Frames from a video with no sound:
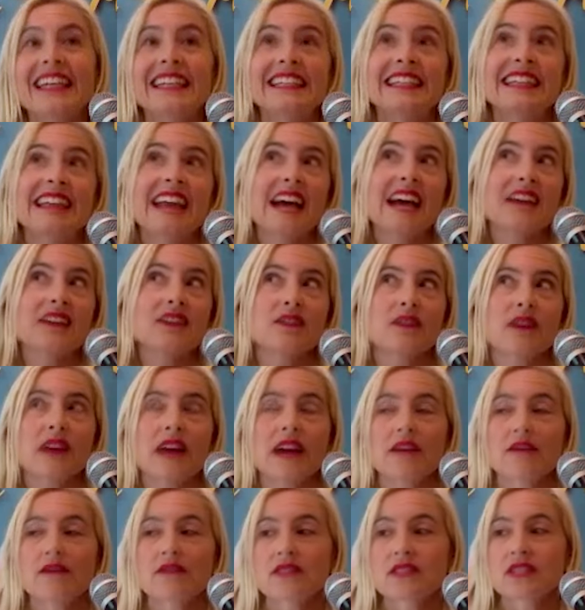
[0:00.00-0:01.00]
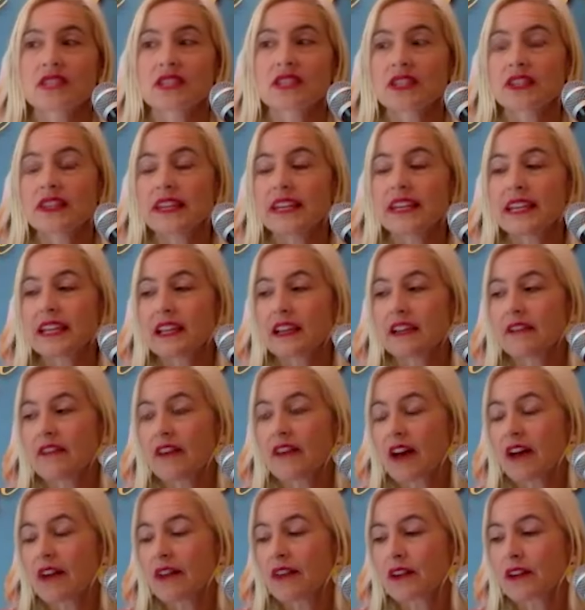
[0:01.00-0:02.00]
Yeah. So I was just thinking of
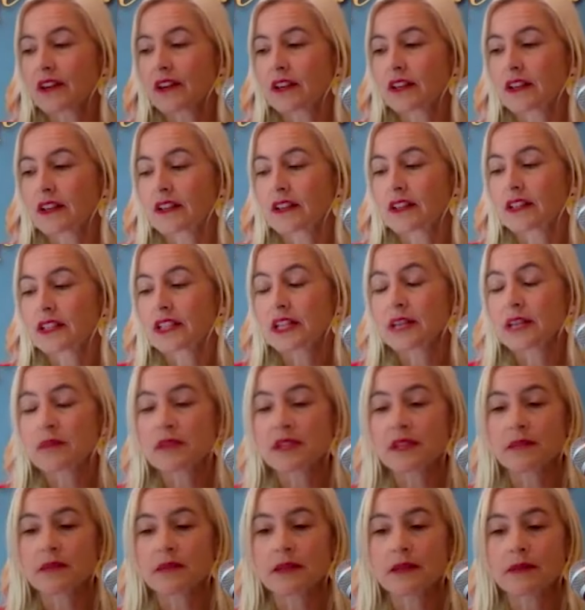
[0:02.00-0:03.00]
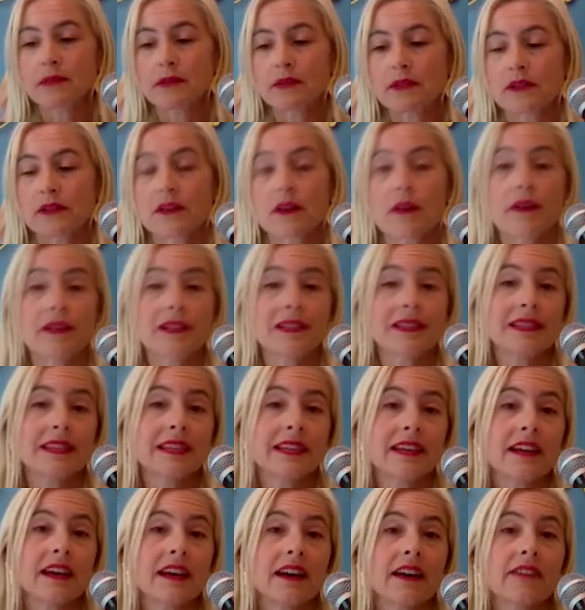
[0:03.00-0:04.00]
other tips that people don't always
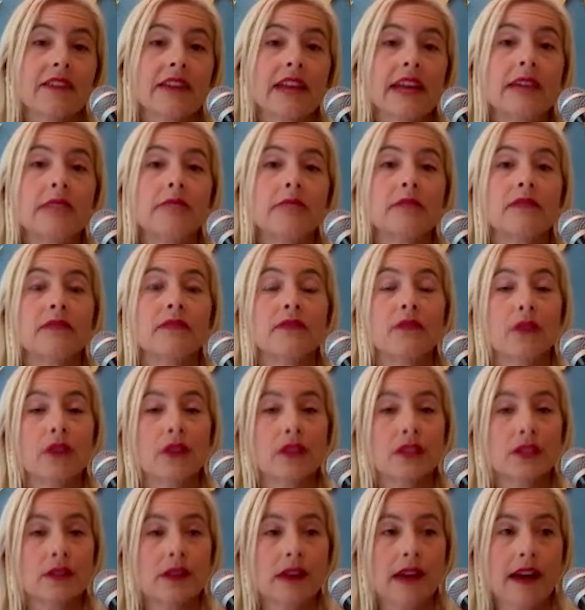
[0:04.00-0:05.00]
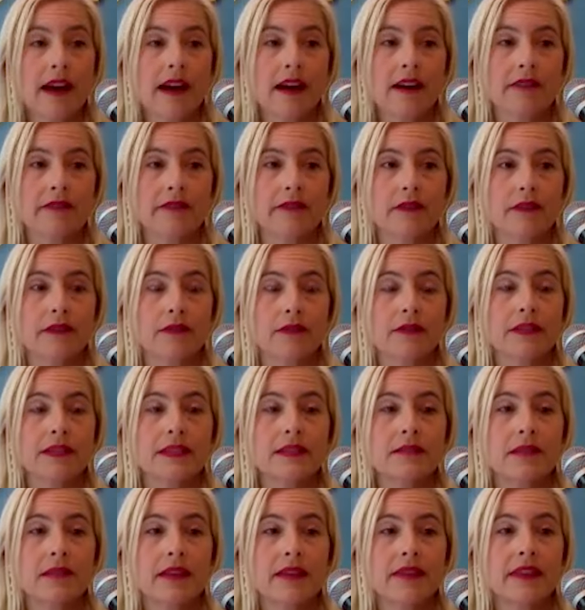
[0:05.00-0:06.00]
think of. And before you have the
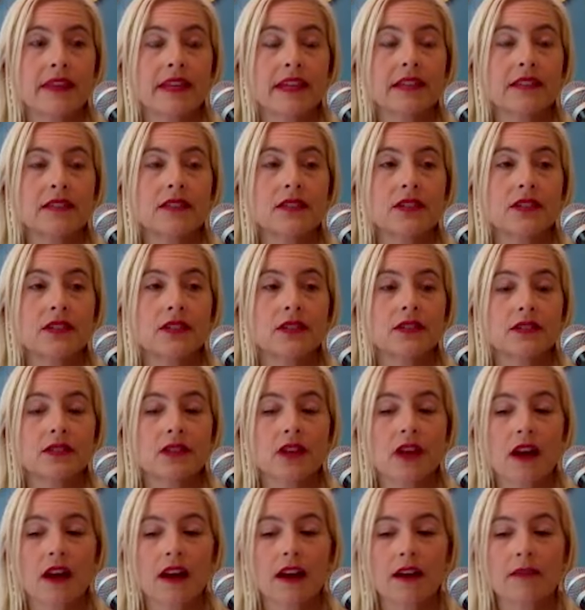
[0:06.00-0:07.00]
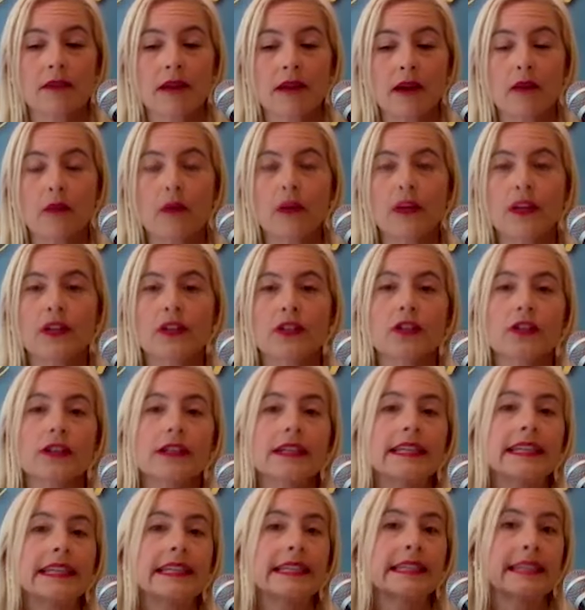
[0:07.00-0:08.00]
threesome, I think it's good to talk about what are your
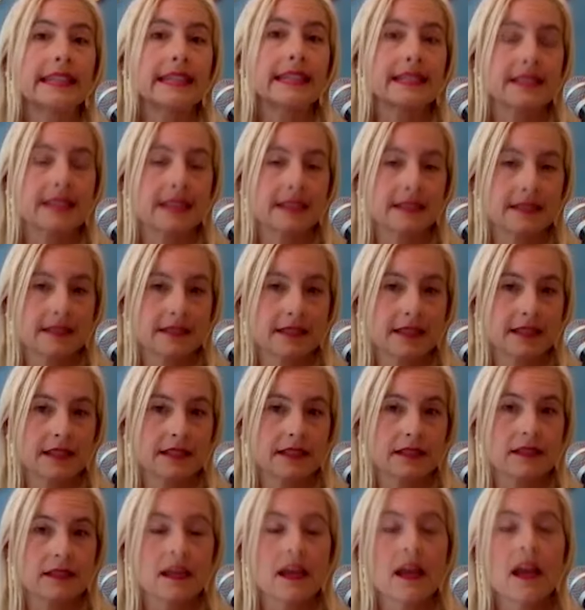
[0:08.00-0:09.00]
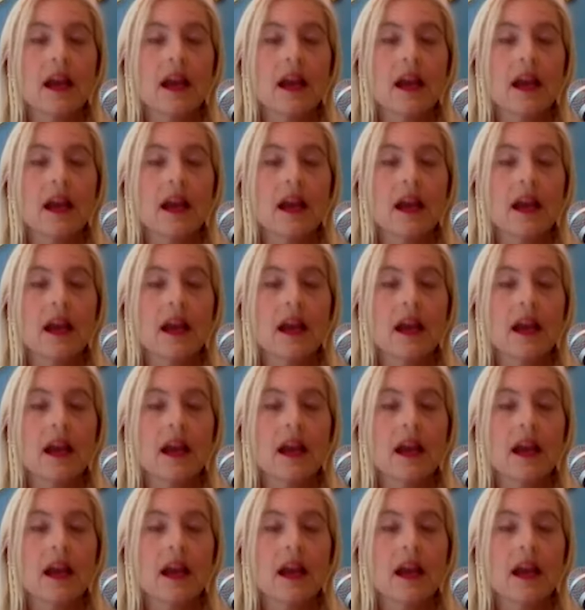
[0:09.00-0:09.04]
healing sentences?